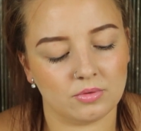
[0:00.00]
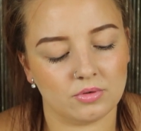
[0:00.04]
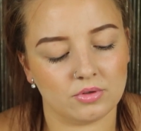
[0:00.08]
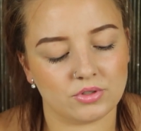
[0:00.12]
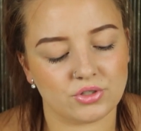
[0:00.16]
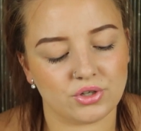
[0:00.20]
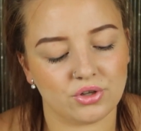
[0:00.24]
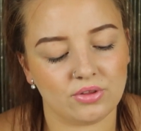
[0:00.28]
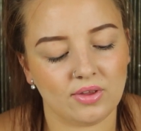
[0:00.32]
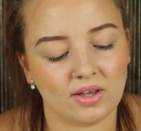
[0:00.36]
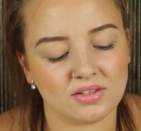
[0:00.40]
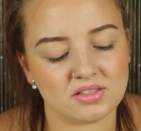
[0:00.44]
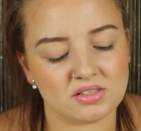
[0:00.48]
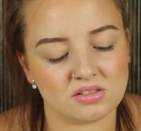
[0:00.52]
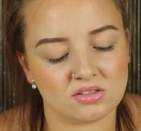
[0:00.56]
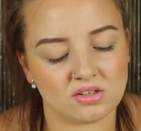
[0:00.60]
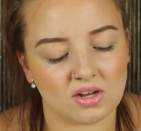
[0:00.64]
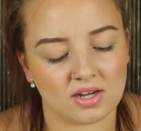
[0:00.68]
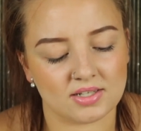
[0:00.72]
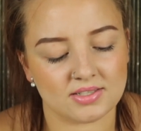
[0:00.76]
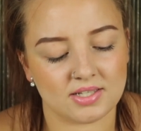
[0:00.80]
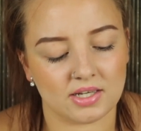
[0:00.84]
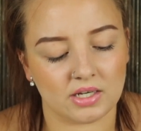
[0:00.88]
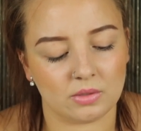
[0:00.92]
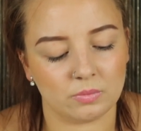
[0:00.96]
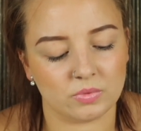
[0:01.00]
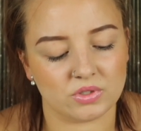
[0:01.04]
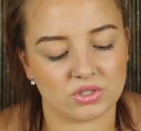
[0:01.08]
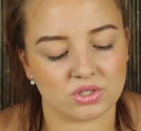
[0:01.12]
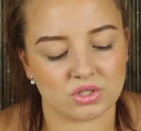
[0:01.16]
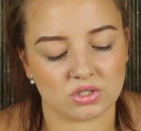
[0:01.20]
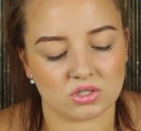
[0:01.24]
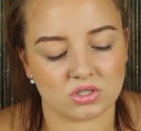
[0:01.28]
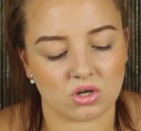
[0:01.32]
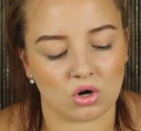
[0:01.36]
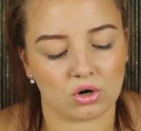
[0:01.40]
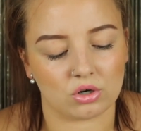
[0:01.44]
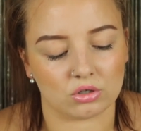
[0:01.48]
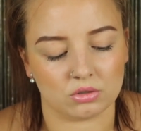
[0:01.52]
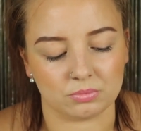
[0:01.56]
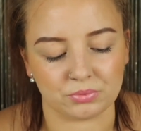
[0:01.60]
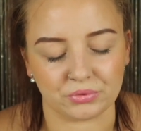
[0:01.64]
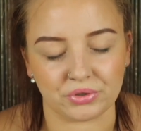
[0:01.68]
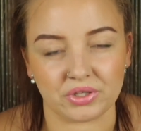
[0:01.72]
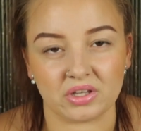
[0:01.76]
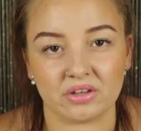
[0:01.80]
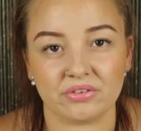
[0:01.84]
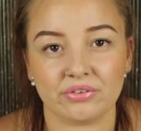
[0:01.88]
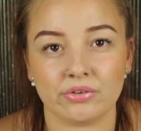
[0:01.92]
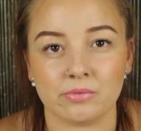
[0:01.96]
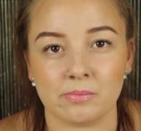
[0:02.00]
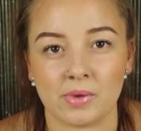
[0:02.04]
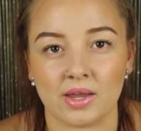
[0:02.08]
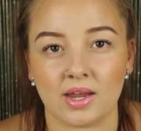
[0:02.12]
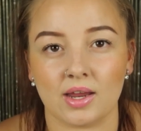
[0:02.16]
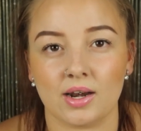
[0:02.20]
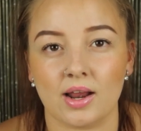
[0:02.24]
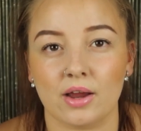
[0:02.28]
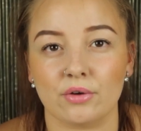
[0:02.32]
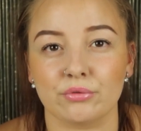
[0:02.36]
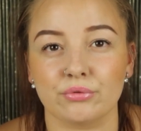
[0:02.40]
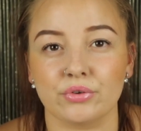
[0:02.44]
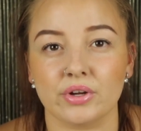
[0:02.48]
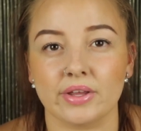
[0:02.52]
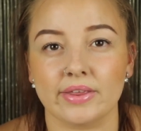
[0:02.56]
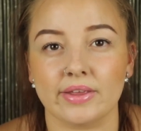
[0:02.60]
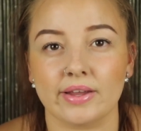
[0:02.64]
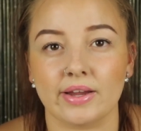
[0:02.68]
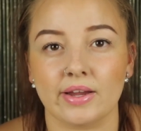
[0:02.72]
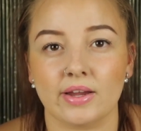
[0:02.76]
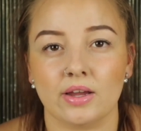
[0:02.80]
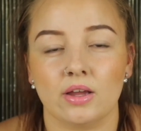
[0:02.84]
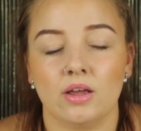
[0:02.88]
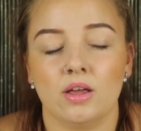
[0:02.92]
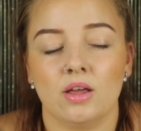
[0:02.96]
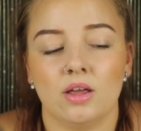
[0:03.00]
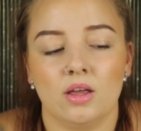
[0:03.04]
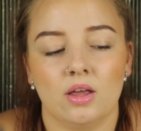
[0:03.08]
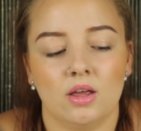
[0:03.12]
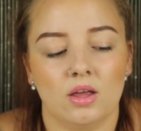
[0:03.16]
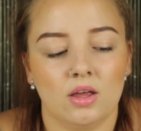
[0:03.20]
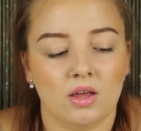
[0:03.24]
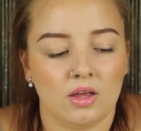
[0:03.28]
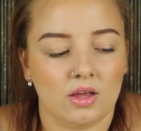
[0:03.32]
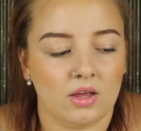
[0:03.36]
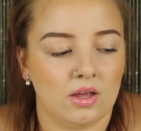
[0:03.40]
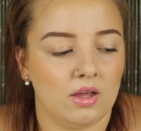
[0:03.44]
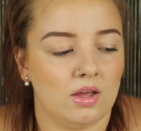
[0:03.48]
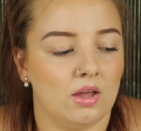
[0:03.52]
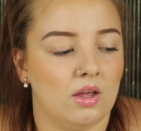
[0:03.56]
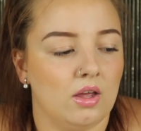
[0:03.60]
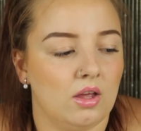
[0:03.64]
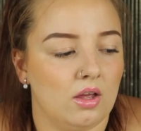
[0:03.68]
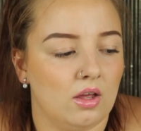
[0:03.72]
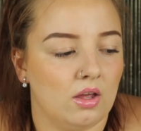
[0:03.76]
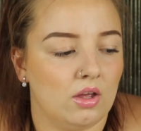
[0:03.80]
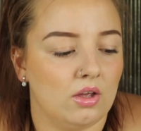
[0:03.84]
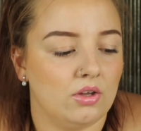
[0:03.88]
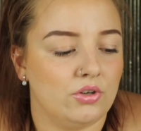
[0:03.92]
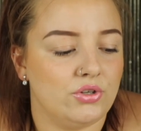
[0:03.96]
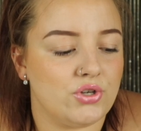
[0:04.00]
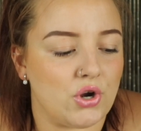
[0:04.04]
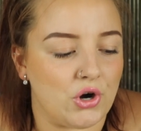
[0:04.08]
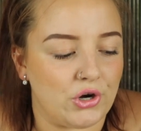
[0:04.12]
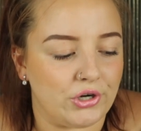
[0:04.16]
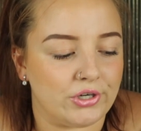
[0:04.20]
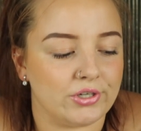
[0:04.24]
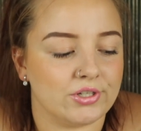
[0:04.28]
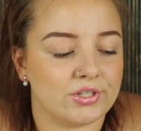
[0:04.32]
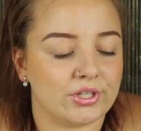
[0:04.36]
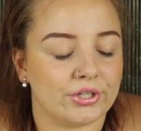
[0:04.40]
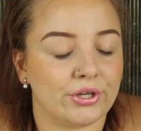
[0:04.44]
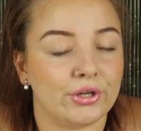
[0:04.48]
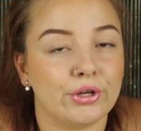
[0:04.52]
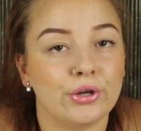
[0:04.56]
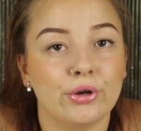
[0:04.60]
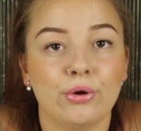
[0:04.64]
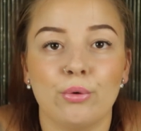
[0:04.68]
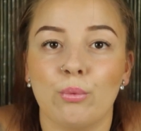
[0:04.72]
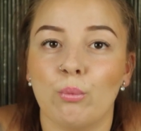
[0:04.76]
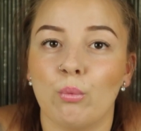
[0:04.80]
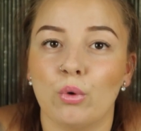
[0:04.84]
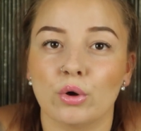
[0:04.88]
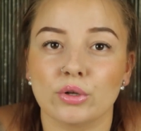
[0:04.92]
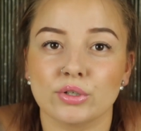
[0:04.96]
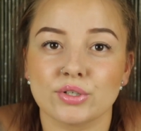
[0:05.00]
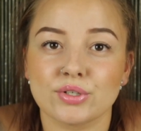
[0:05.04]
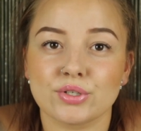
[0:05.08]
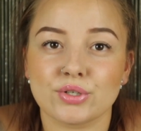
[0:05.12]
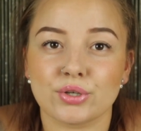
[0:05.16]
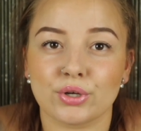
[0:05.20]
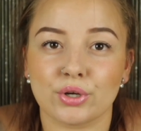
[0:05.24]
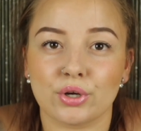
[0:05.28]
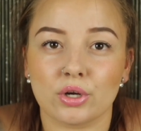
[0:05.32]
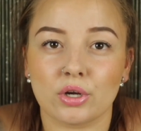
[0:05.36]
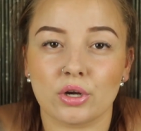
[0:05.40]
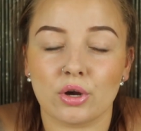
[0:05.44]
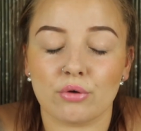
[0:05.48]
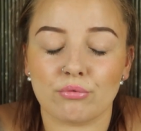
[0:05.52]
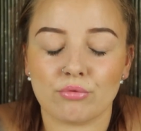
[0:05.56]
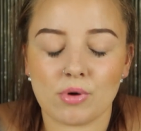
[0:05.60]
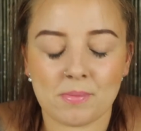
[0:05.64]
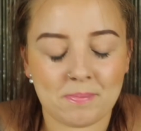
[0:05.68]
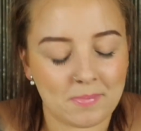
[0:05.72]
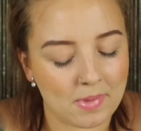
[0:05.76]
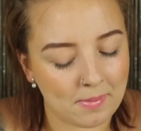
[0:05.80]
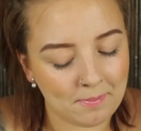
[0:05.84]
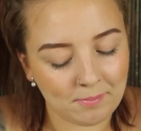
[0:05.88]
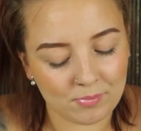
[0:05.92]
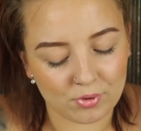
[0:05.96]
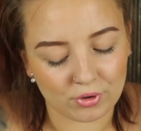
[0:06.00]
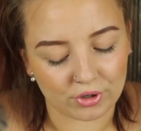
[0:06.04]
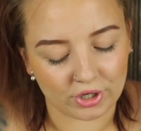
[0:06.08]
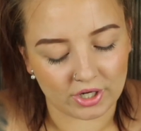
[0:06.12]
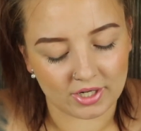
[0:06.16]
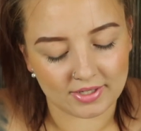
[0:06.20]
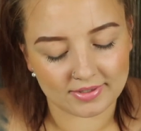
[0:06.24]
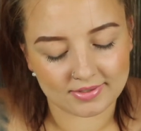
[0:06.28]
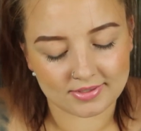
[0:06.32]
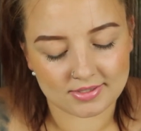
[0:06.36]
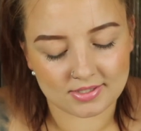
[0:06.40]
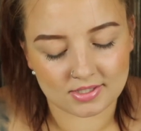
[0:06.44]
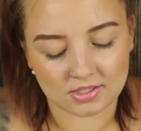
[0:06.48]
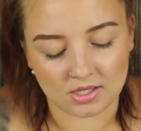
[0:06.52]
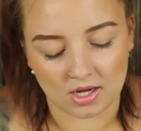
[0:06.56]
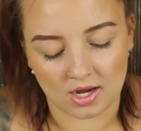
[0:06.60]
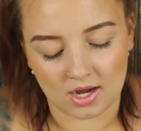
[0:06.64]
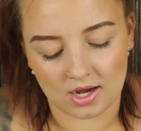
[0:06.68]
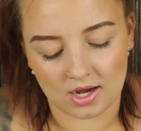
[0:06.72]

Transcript: 2019 was just a horrible year for me, and I really don't want to remember it.